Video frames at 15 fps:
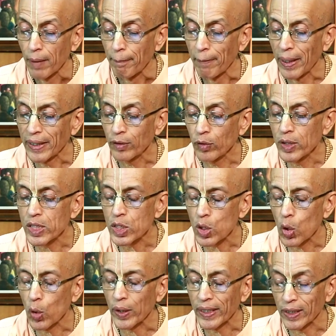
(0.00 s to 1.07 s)
By doing
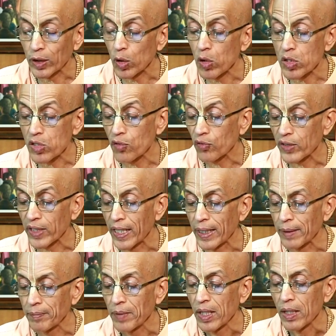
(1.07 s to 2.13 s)
so, in course of
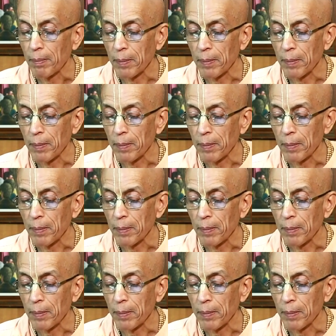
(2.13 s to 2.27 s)
time,